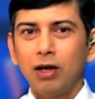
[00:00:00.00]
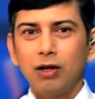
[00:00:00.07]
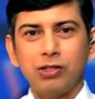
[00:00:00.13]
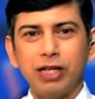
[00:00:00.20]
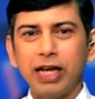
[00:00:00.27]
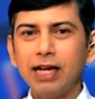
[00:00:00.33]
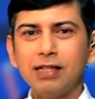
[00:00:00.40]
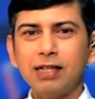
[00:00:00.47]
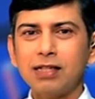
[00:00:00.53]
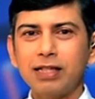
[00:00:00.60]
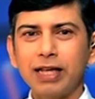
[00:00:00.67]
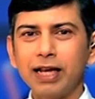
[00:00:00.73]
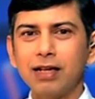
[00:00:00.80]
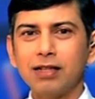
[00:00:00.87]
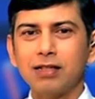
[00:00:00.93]
Sales are
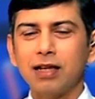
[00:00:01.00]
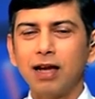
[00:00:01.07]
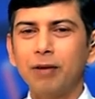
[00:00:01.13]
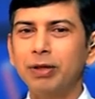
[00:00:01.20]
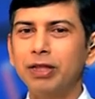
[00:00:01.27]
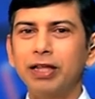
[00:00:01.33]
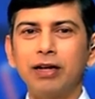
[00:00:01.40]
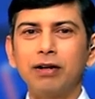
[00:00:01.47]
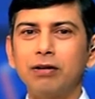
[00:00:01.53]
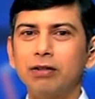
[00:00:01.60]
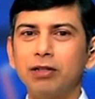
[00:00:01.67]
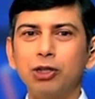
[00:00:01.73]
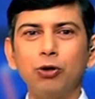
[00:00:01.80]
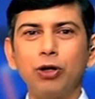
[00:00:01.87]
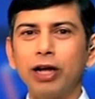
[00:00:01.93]
sales. I mean,
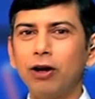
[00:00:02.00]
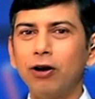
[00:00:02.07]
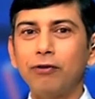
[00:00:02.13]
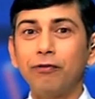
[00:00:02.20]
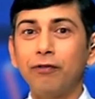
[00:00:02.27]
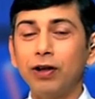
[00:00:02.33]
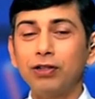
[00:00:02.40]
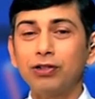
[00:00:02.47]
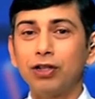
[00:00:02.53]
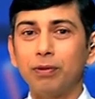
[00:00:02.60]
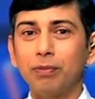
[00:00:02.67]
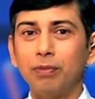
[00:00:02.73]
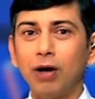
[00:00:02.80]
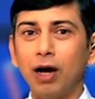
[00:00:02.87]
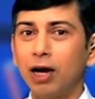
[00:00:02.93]
you cannot fudge
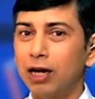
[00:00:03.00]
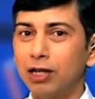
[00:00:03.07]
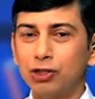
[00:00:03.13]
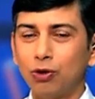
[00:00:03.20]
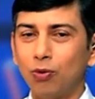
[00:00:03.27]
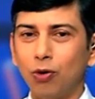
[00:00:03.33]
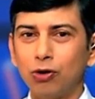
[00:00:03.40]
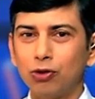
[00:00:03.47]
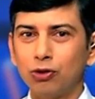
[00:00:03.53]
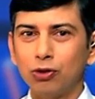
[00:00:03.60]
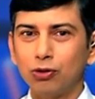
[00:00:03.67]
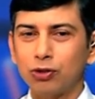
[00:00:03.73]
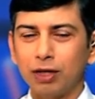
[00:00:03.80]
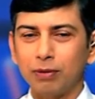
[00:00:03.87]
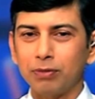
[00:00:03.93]
them unless you want to
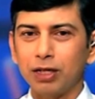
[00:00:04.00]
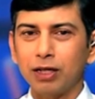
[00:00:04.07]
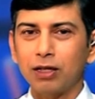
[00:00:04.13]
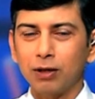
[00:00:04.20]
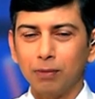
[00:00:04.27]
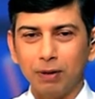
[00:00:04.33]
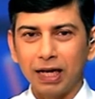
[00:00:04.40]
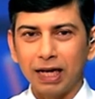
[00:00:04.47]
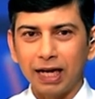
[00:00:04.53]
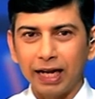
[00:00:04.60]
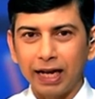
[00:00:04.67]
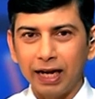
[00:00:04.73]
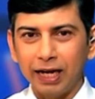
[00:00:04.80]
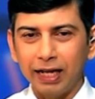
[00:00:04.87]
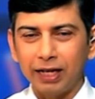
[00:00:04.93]
do something
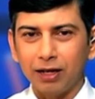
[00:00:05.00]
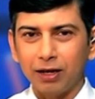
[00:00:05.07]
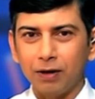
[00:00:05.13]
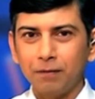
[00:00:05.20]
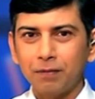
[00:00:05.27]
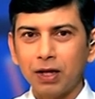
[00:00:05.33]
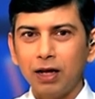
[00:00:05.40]
completely illegal.